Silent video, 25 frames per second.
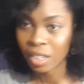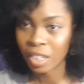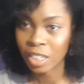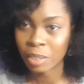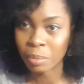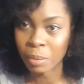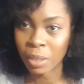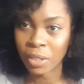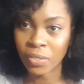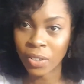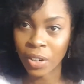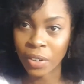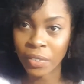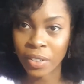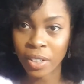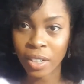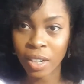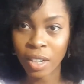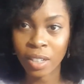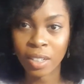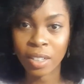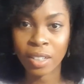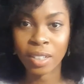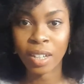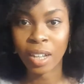it's my favourite
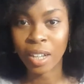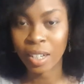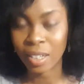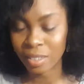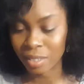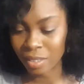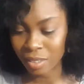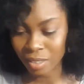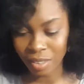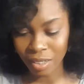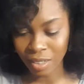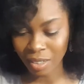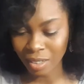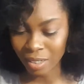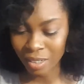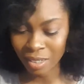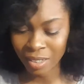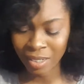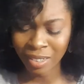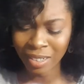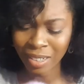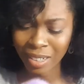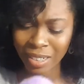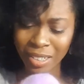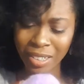colour and oh,
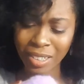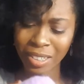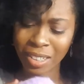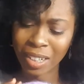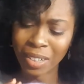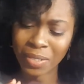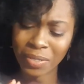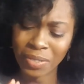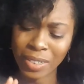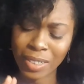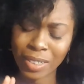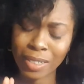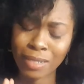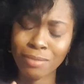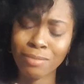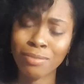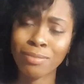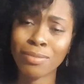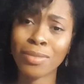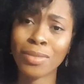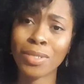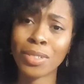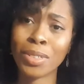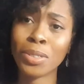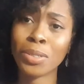I just love it.
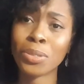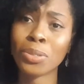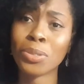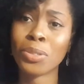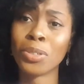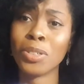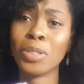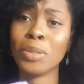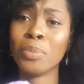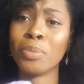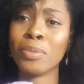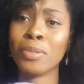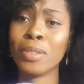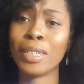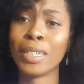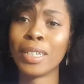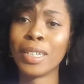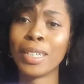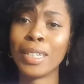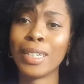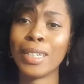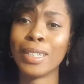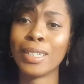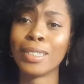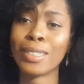It's so
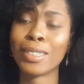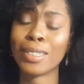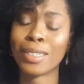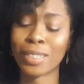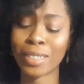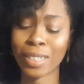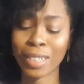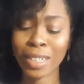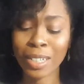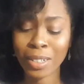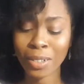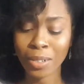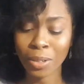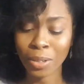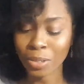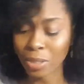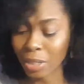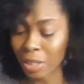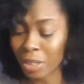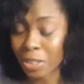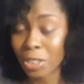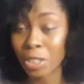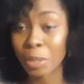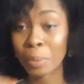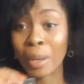pretty. It's just, it's
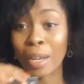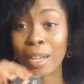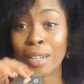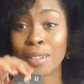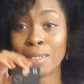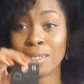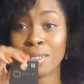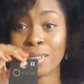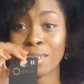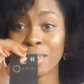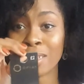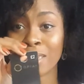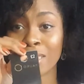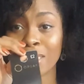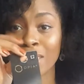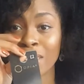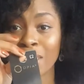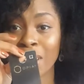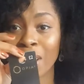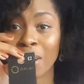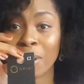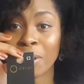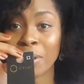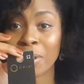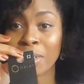only £2.
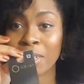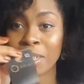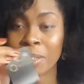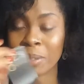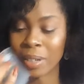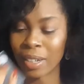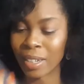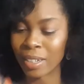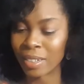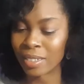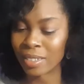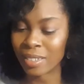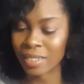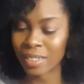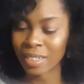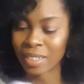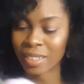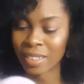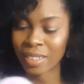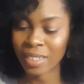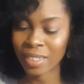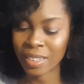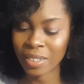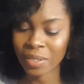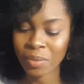Only £2.
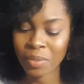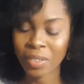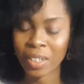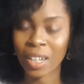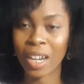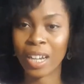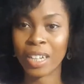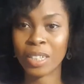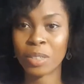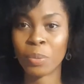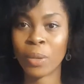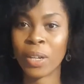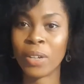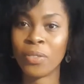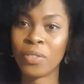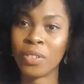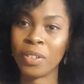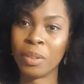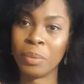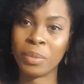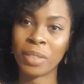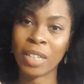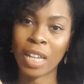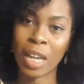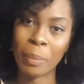I was waiting for
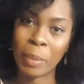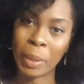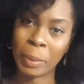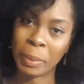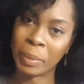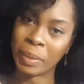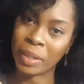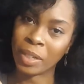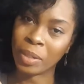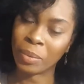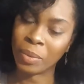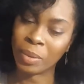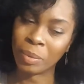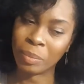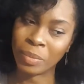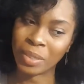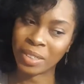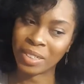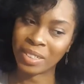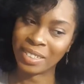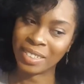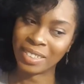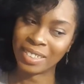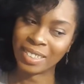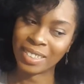them to get a baby pink one
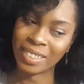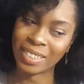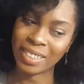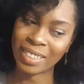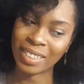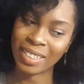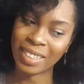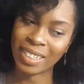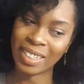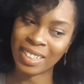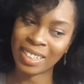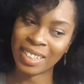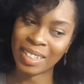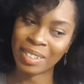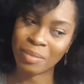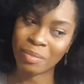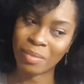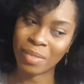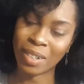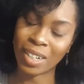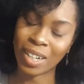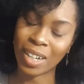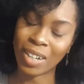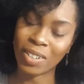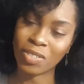because
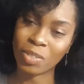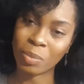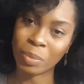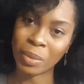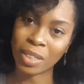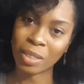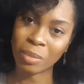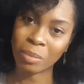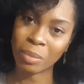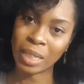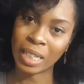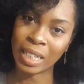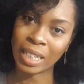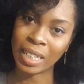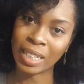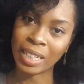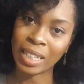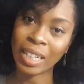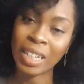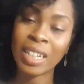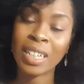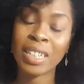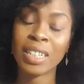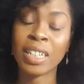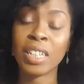my life will be complete.
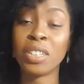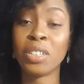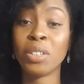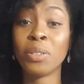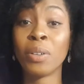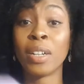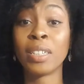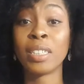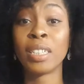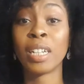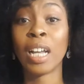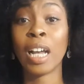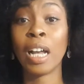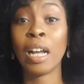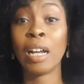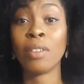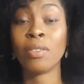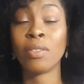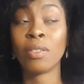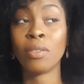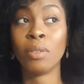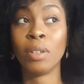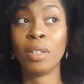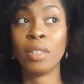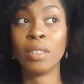They do actually
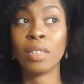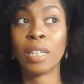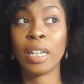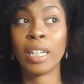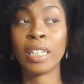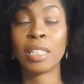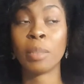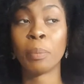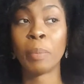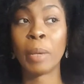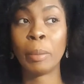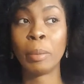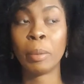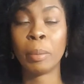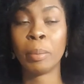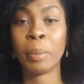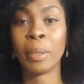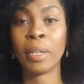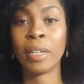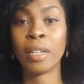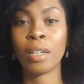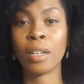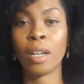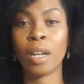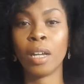have one. It's a baby
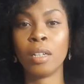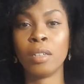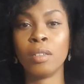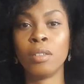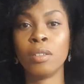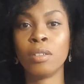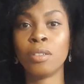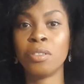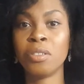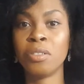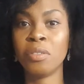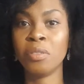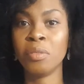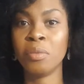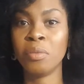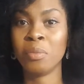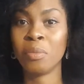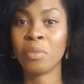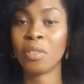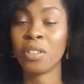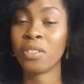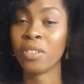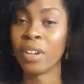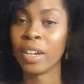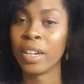pink and
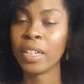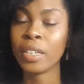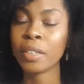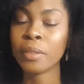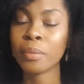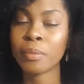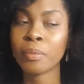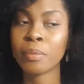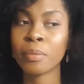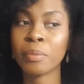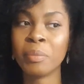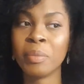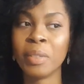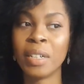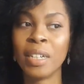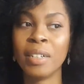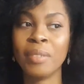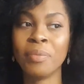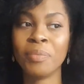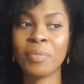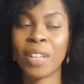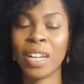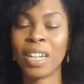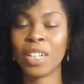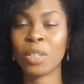grey,
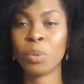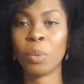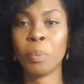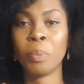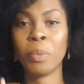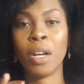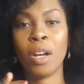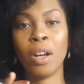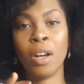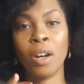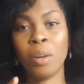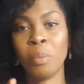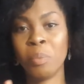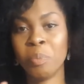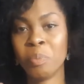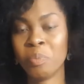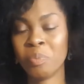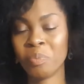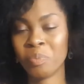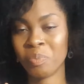but I just want oh